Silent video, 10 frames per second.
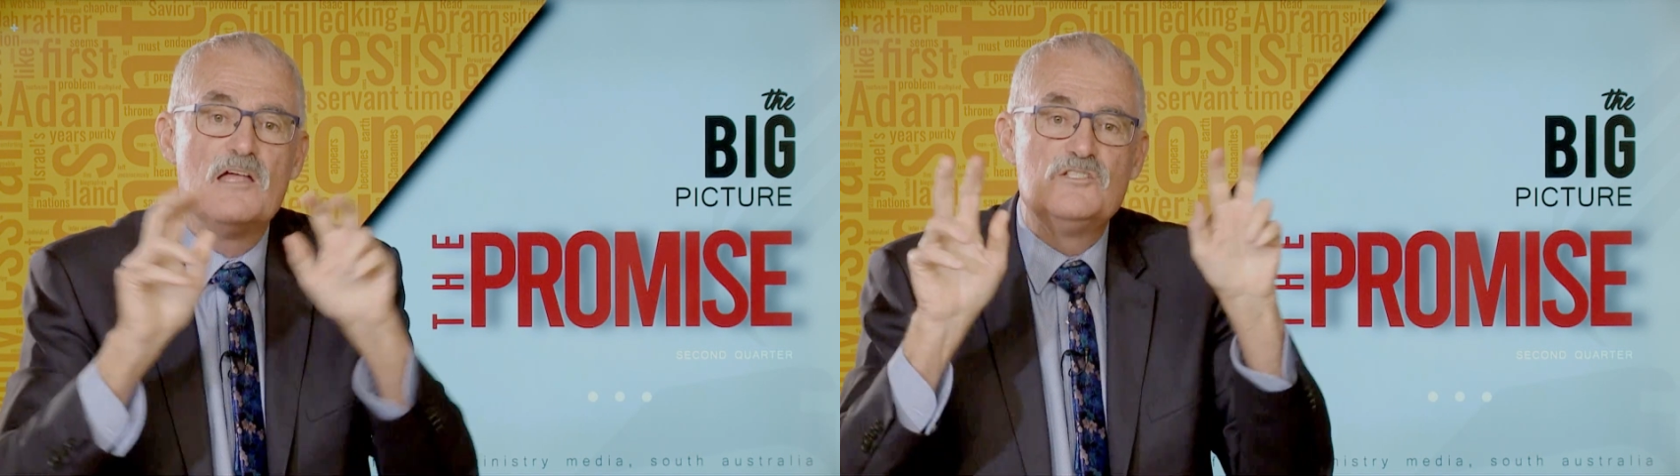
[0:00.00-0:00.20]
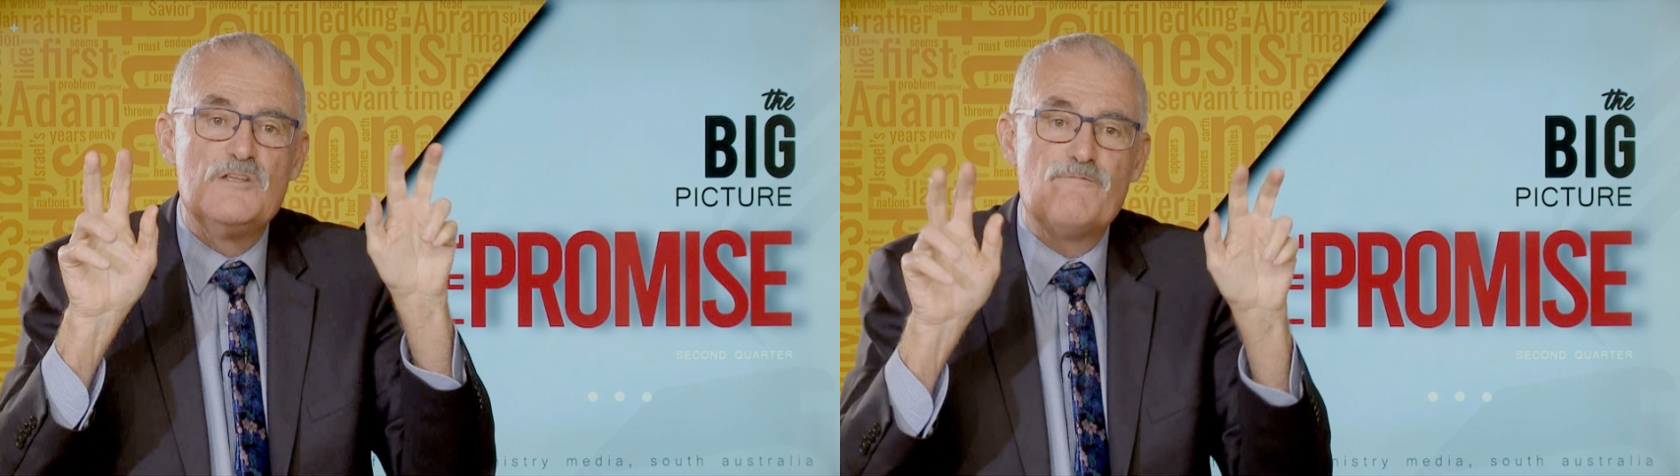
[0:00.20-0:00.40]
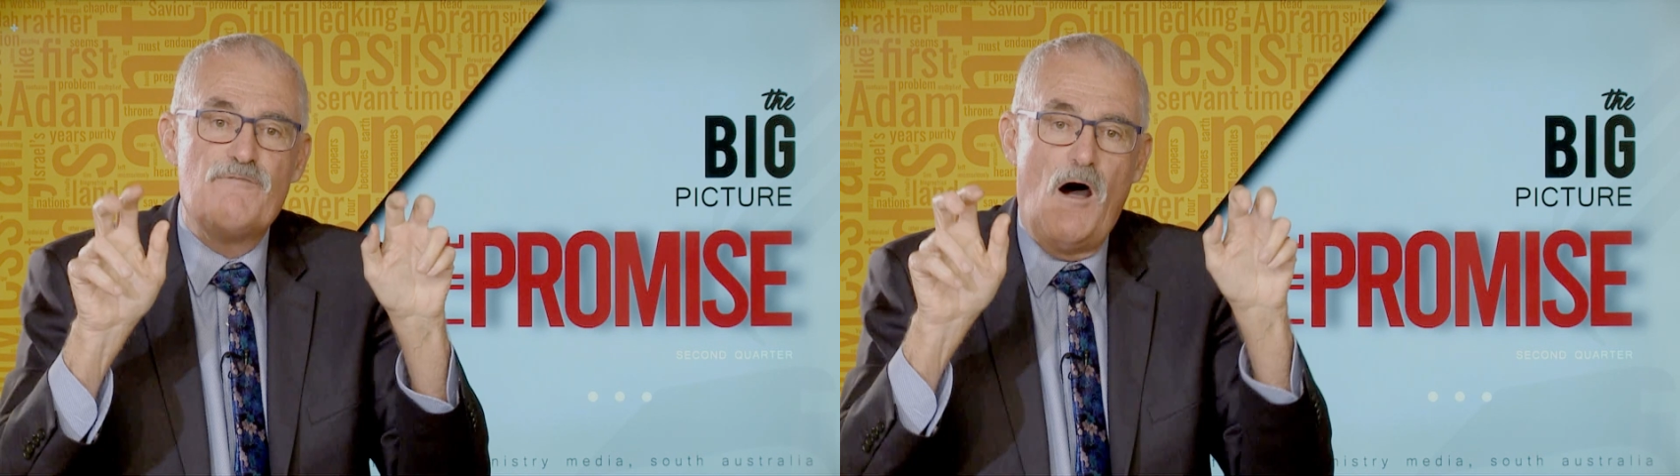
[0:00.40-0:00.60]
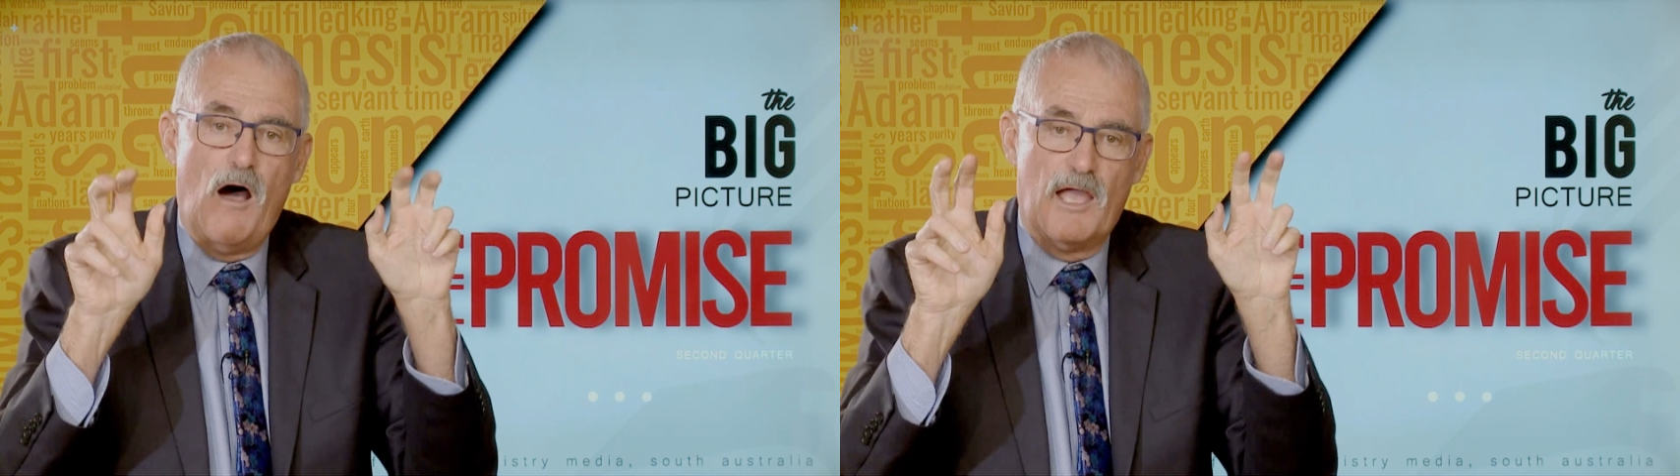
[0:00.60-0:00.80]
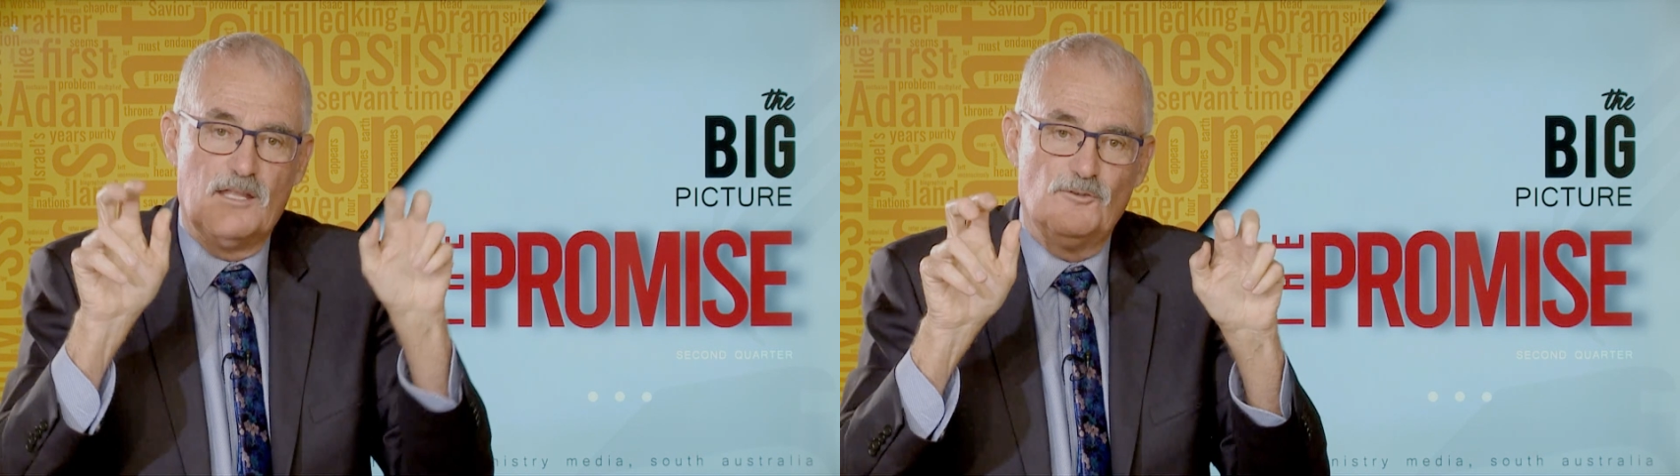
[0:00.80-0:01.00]

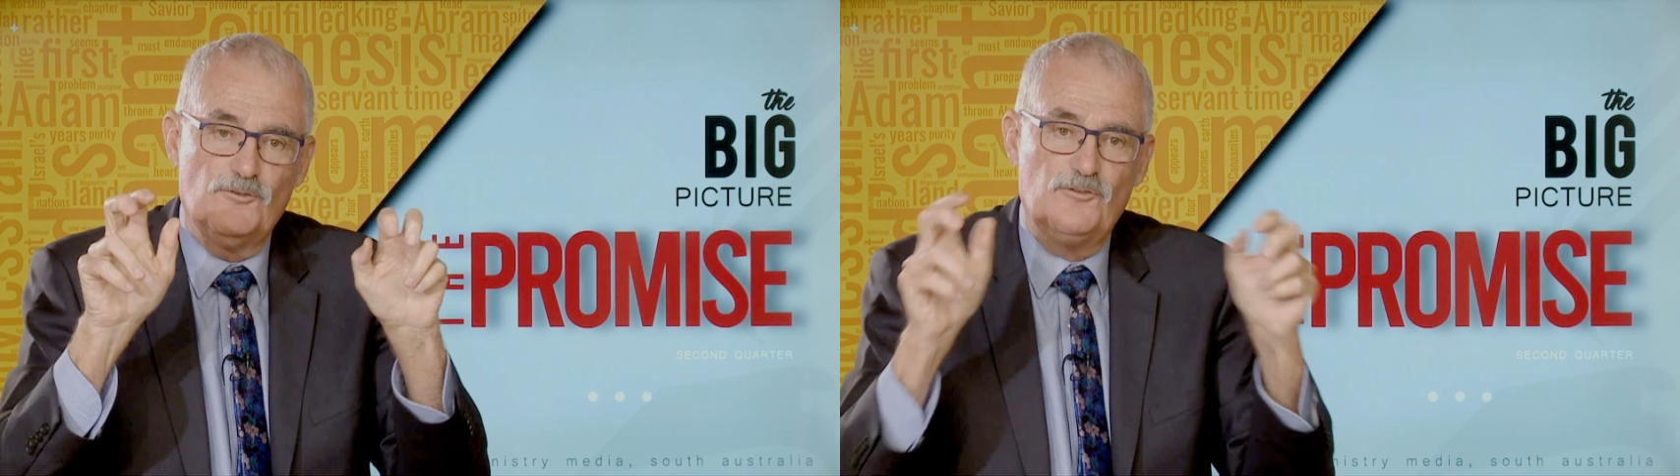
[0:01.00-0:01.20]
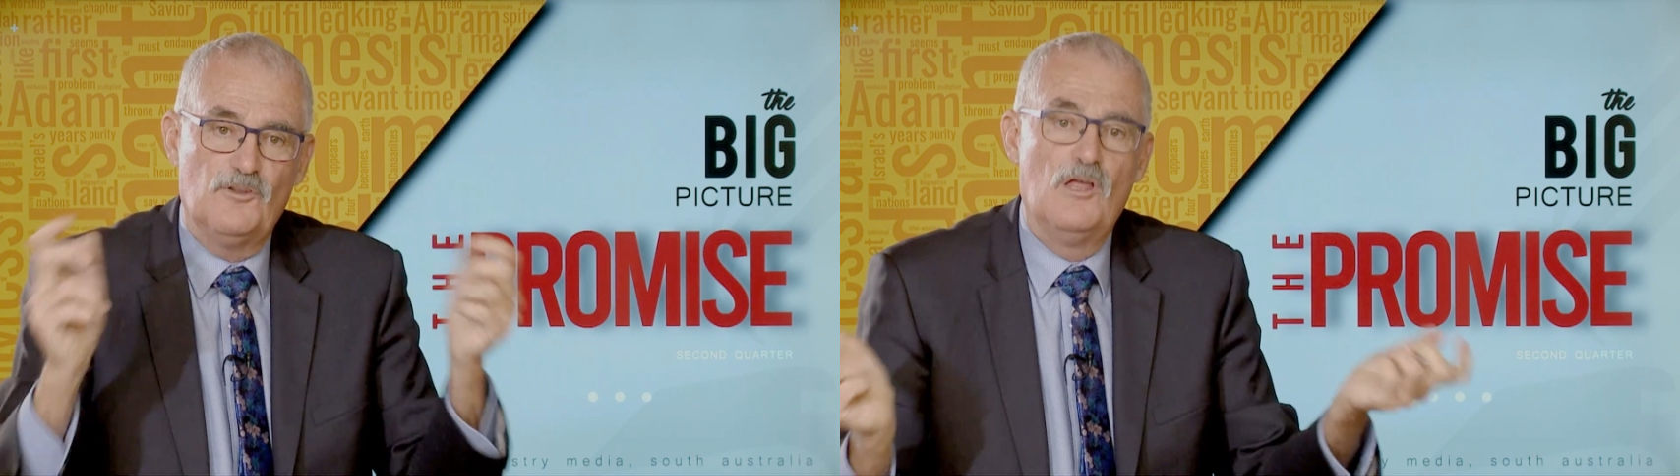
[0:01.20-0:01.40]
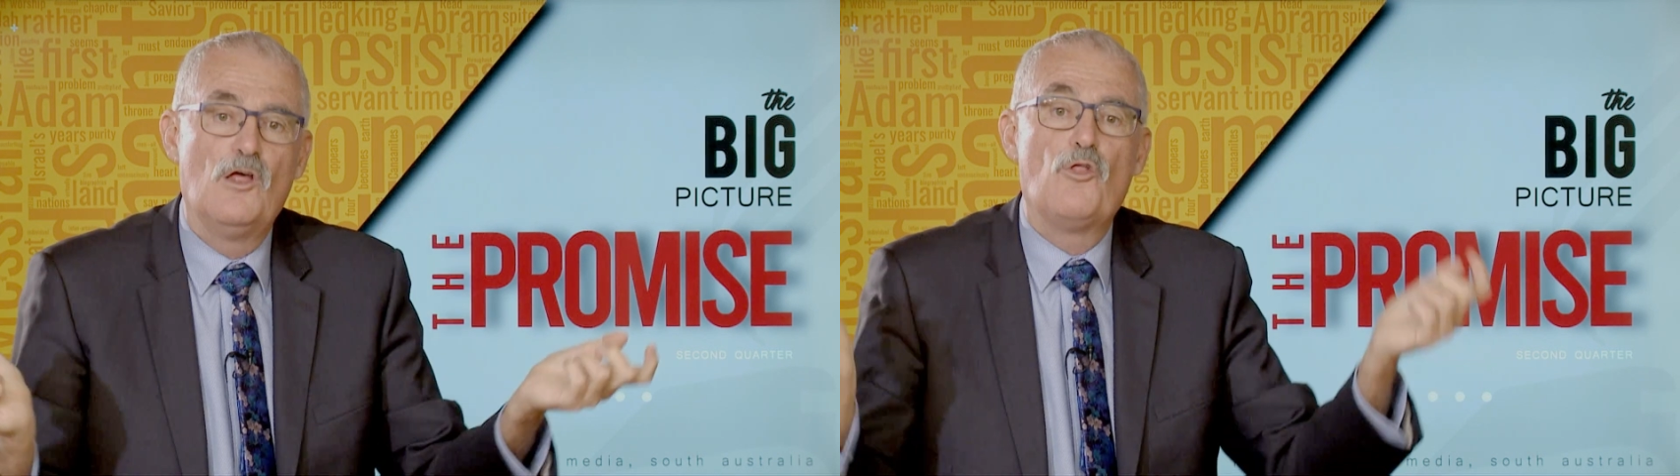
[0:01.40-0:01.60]
defines